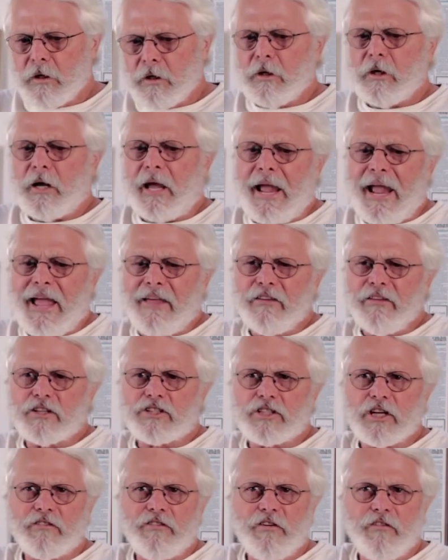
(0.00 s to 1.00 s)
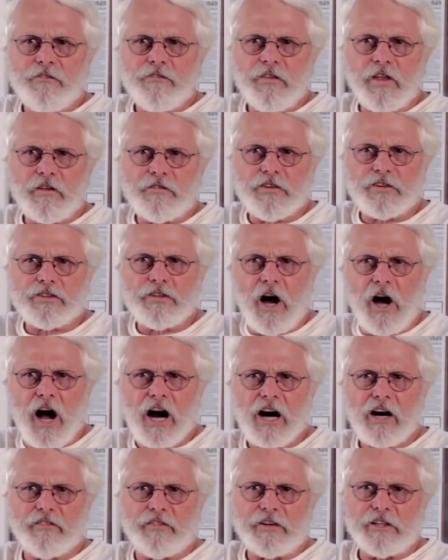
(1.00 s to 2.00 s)
And the
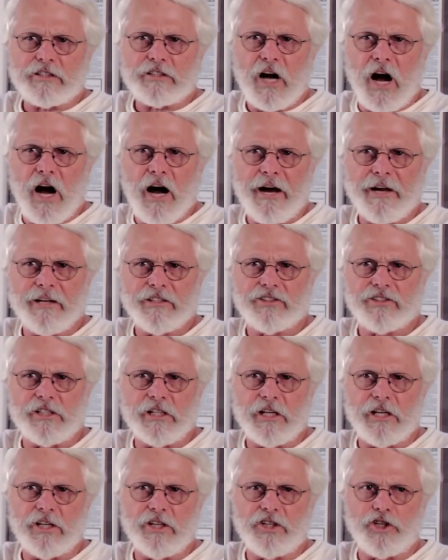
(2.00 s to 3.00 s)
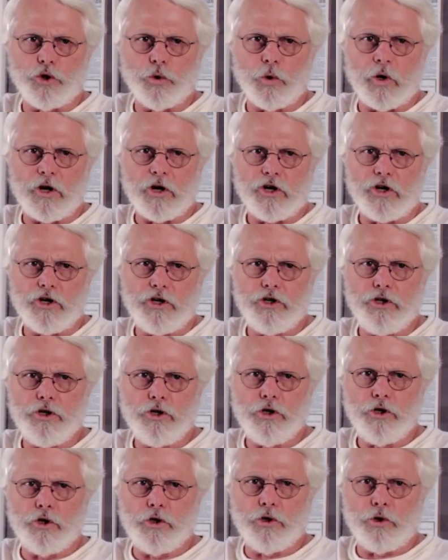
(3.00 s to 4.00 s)
photography ties into a
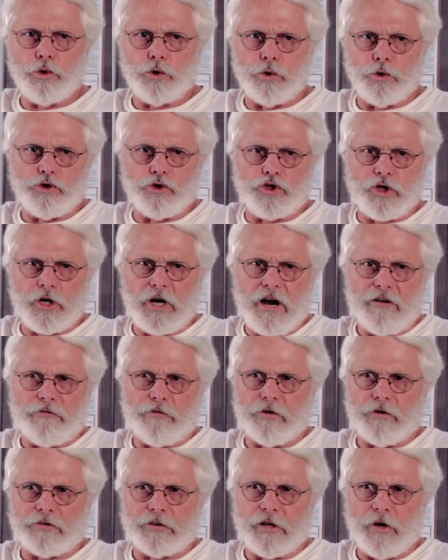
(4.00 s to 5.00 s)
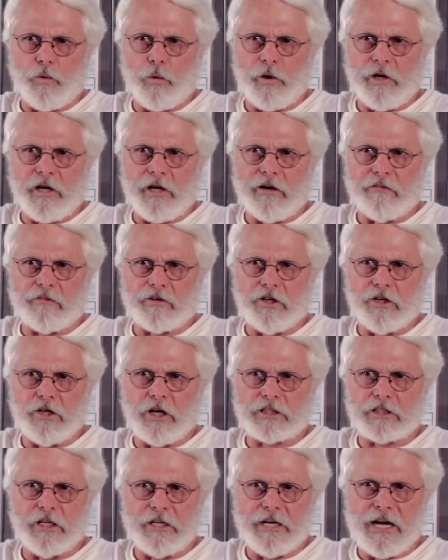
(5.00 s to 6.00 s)
huge effort that we have
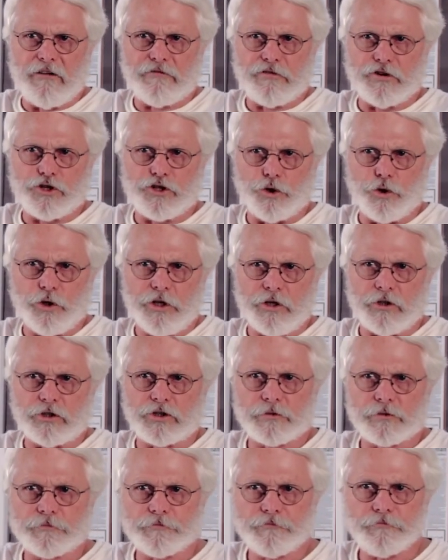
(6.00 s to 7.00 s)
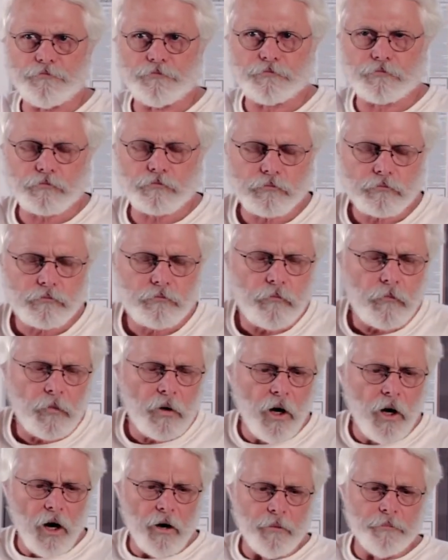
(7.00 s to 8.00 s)
conducted now for 2 years.
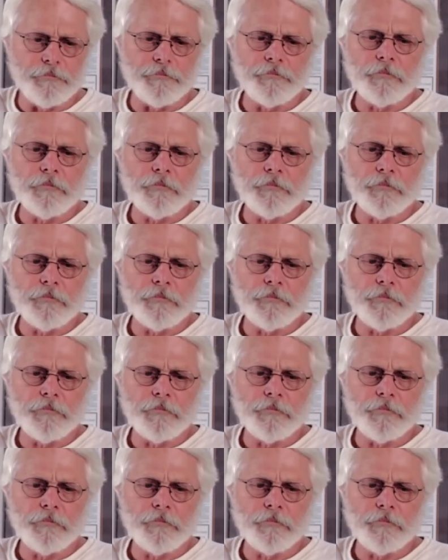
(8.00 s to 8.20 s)
And